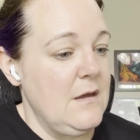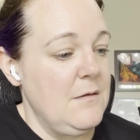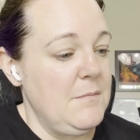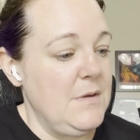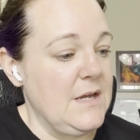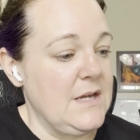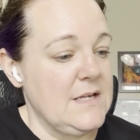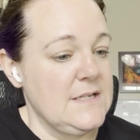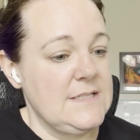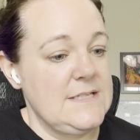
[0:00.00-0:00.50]

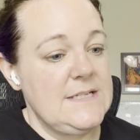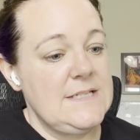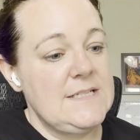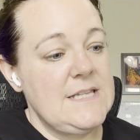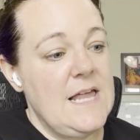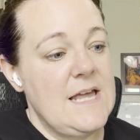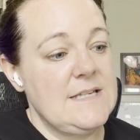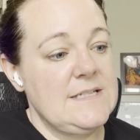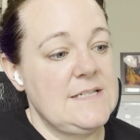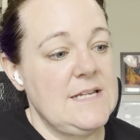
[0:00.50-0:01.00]
because his
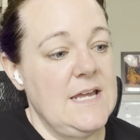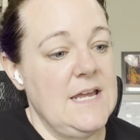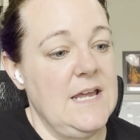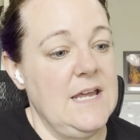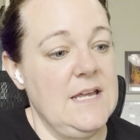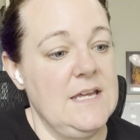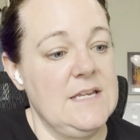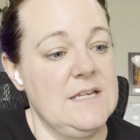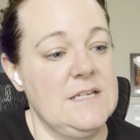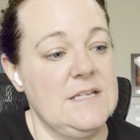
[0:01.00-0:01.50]
last
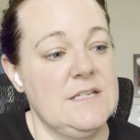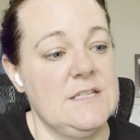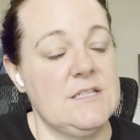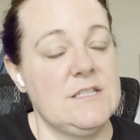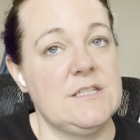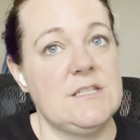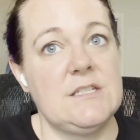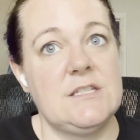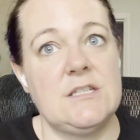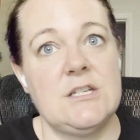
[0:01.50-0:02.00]
day
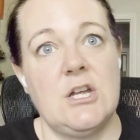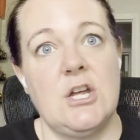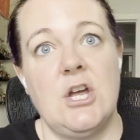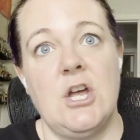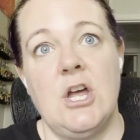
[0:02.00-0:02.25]
is